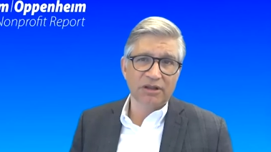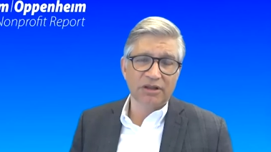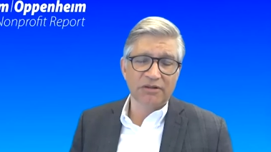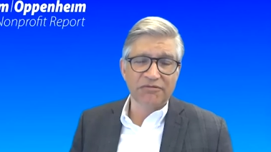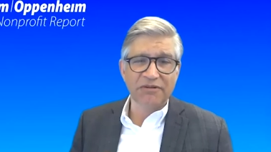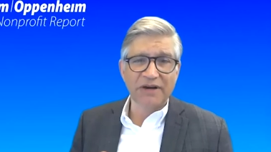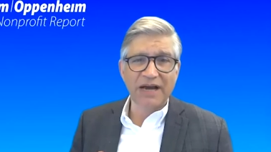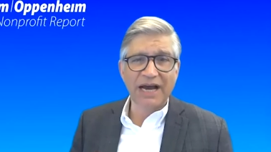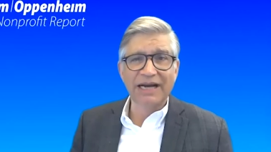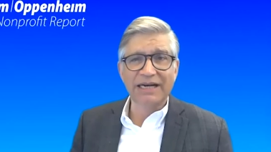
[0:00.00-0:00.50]

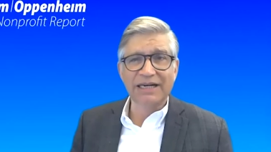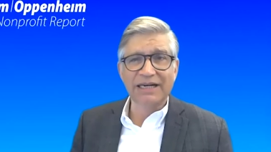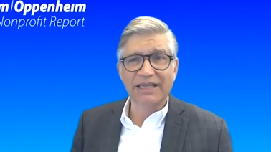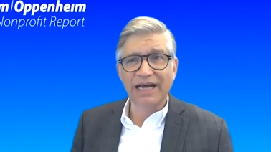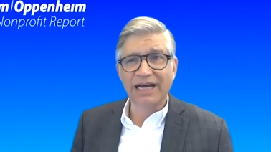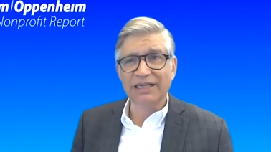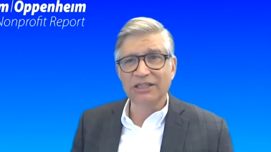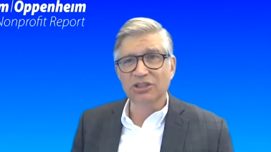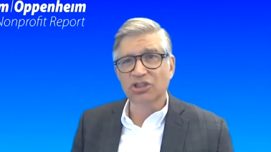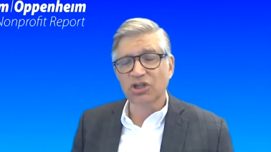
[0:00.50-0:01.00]
fact
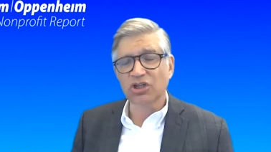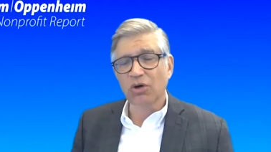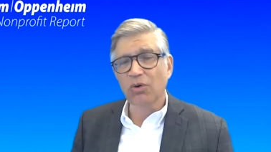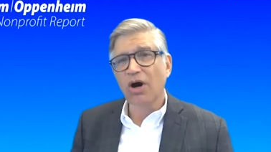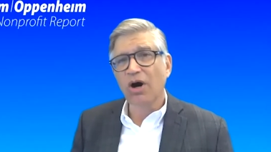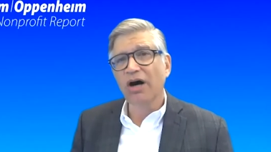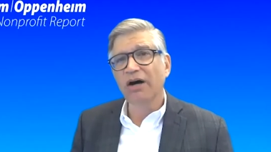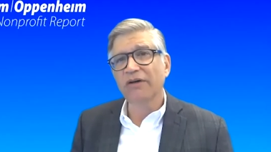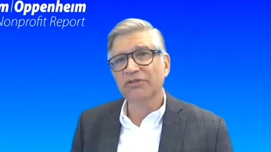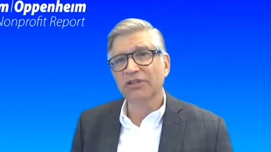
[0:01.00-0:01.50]
that so
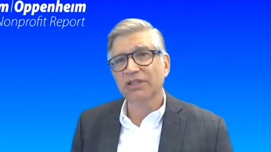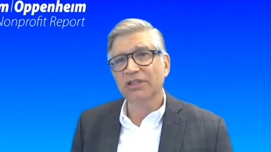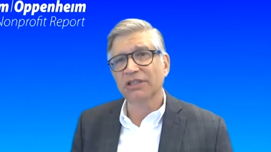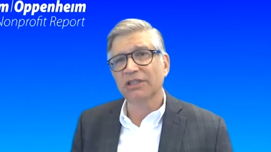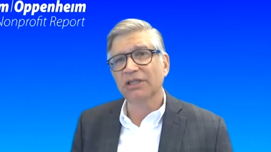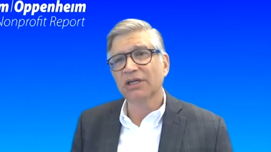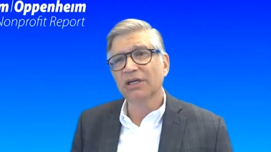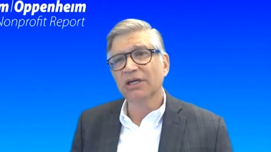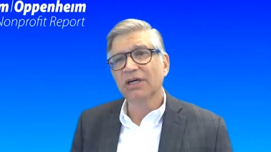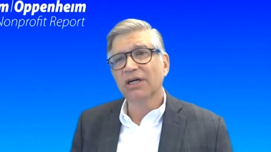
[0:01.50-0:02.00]

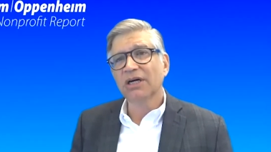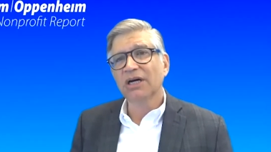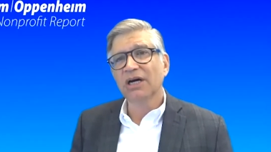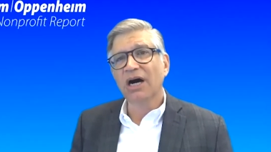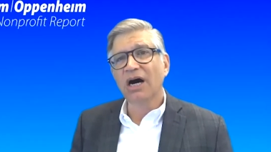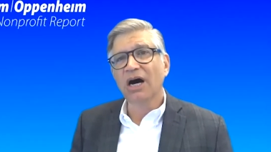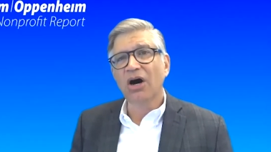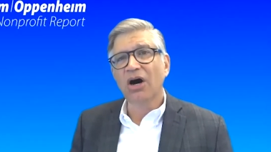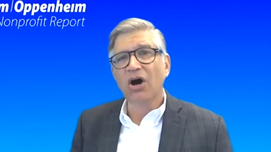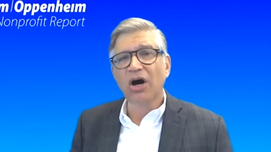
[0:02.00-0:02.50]
often
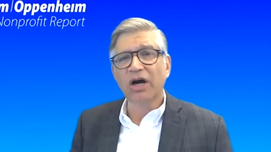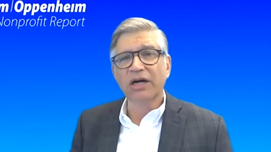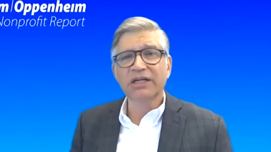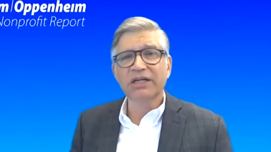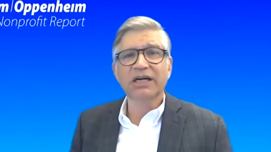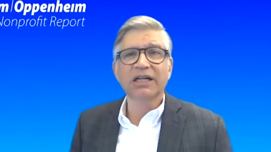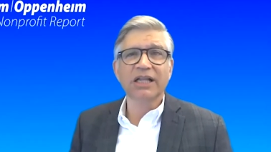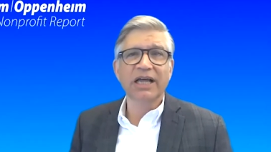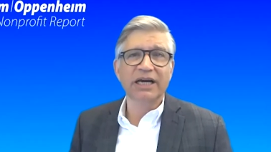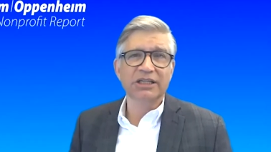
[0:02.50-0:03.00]
art
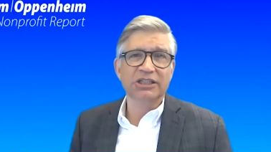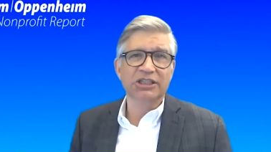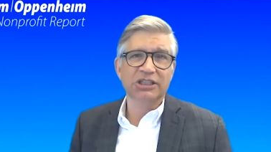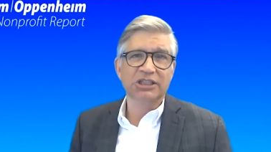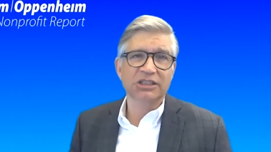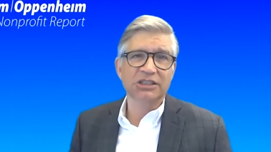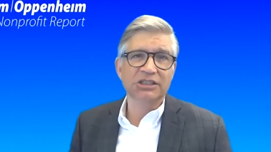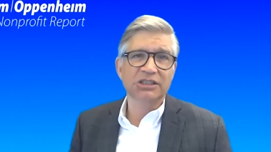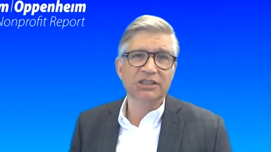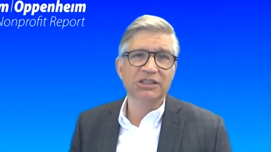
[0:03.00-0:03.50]

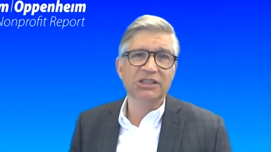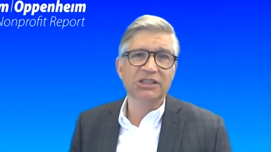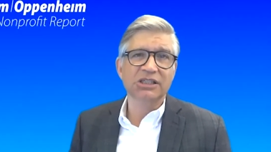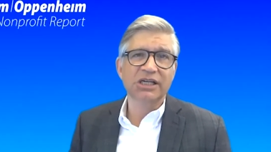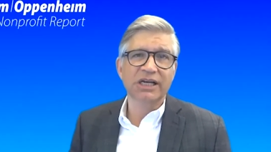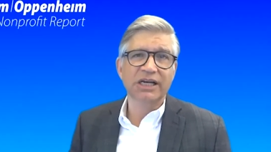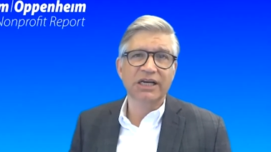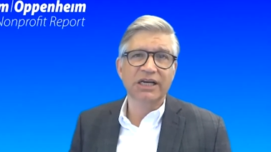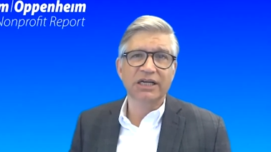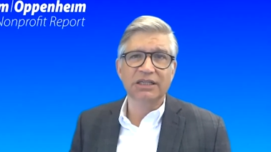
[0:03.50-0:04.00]
collections
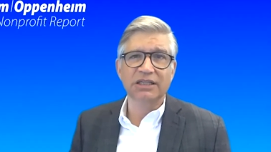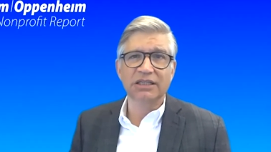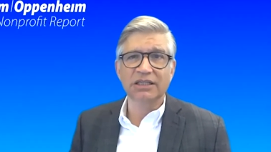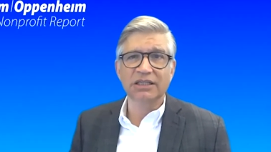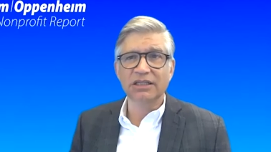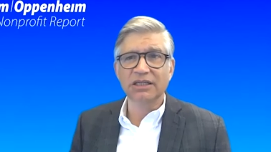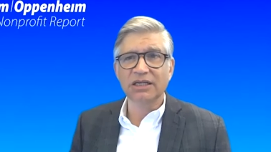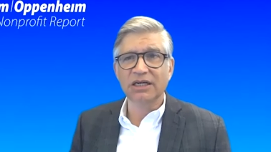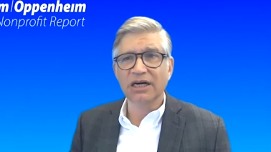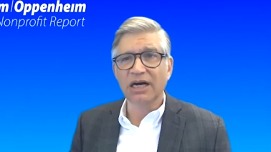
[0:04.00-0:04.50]
in
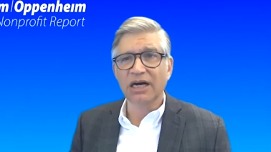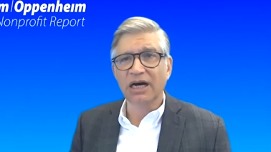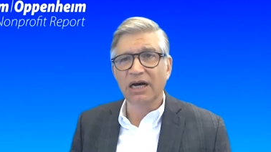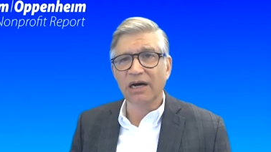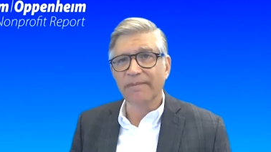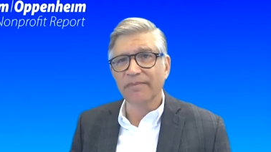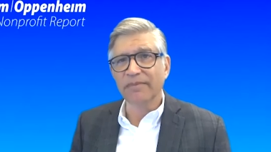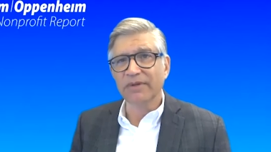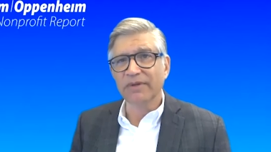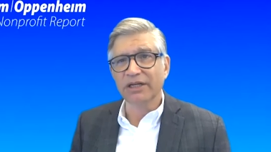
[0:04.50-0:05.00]

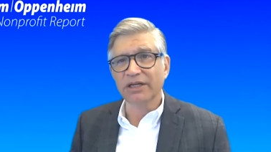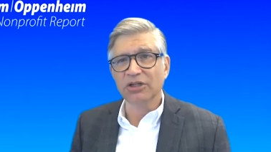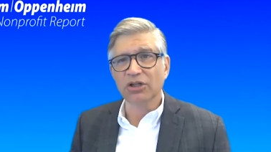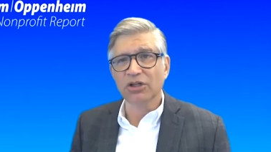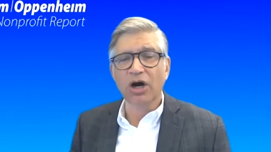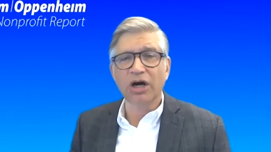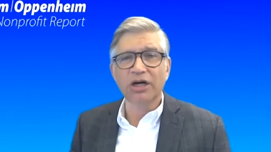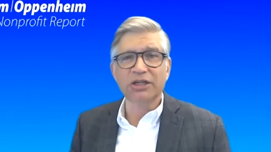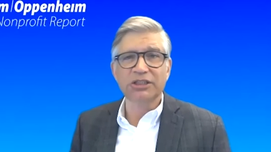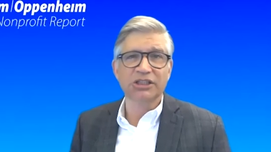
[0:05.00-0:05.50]

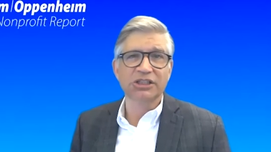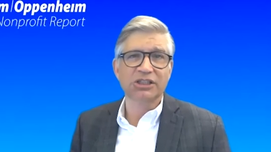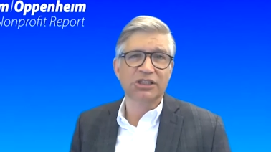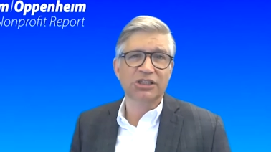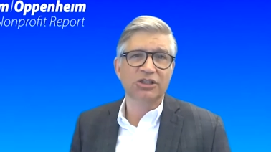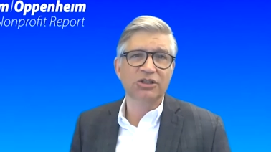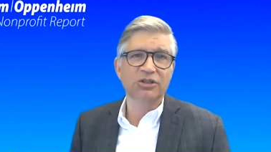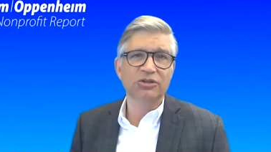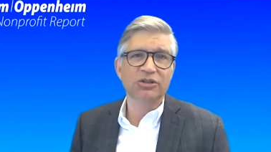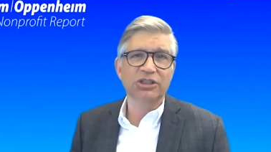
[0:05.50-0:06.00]
large
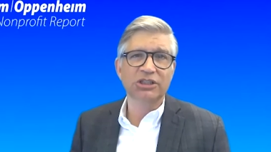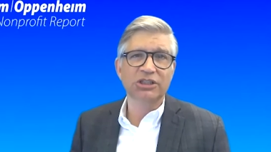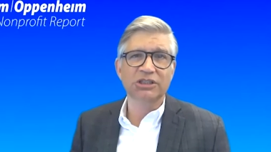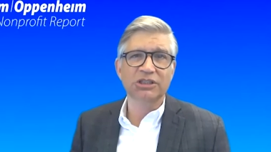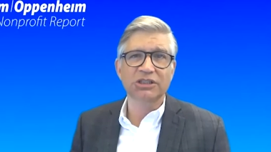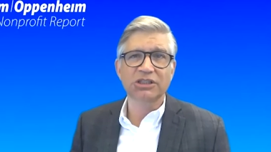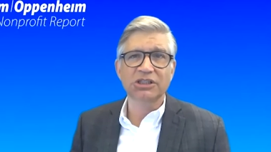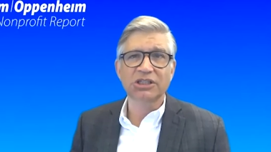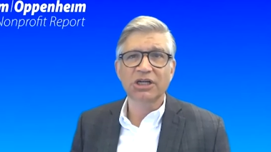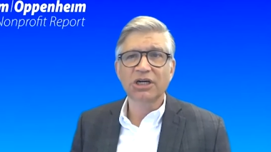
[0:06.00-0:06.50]

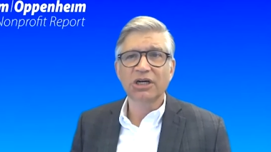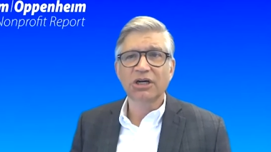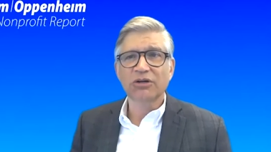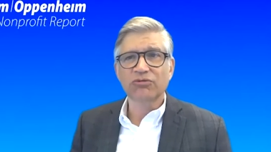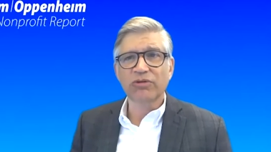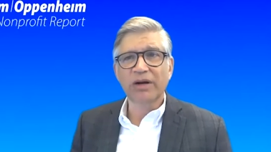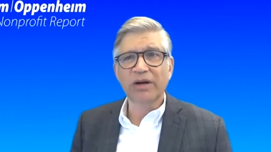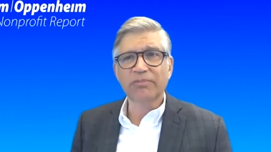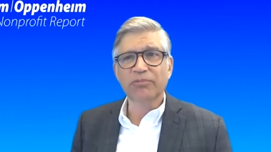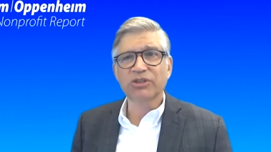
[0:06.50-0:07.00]
institutions
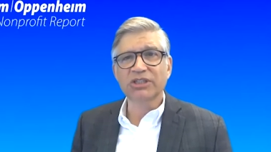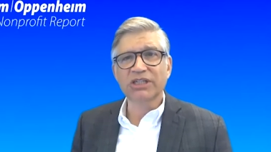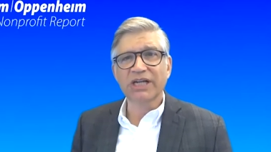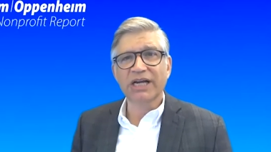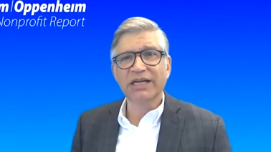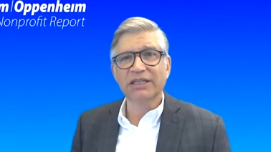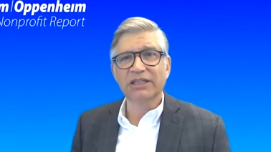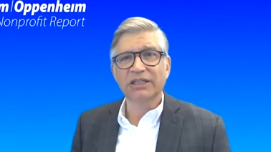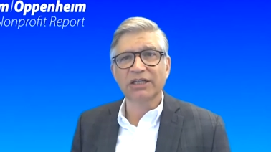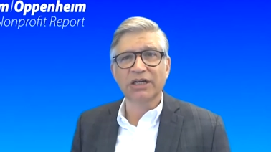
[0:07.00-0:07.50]

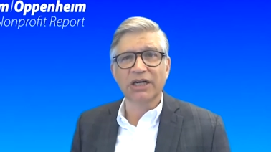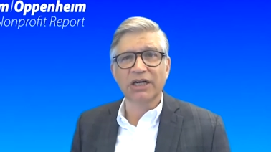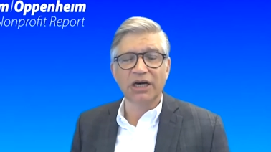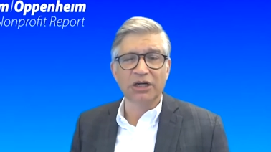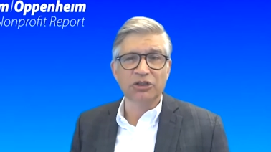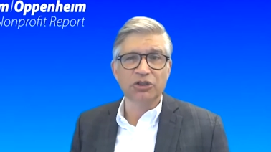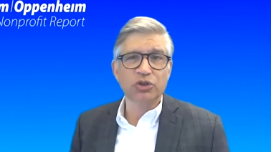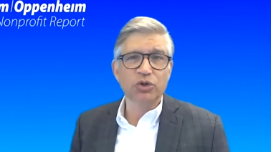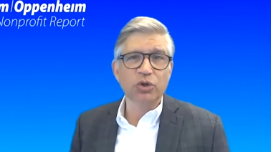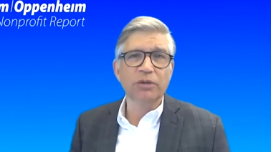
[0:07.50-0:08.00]
represent
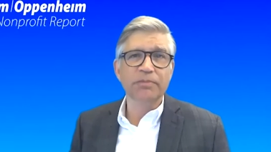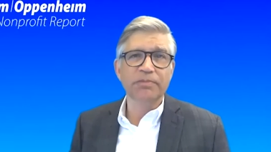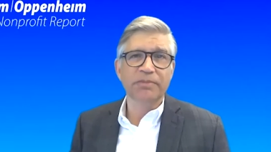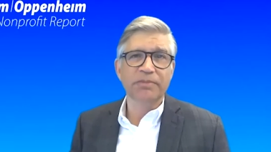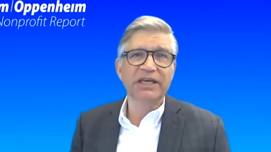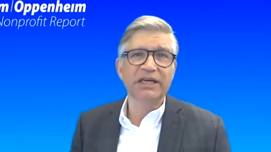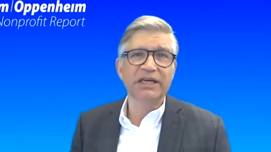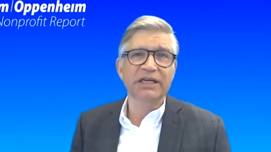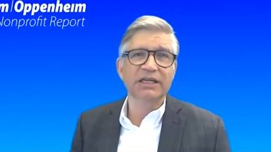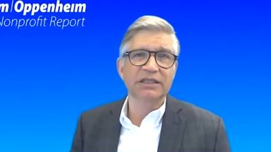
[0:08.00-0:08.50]
a
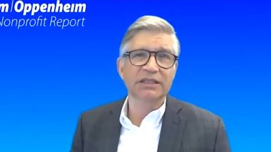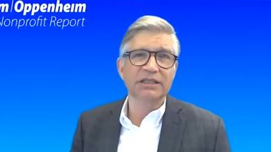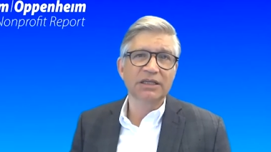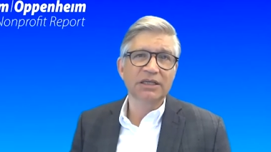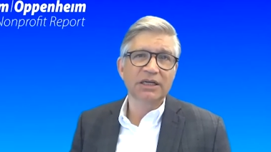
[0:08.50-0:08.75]
European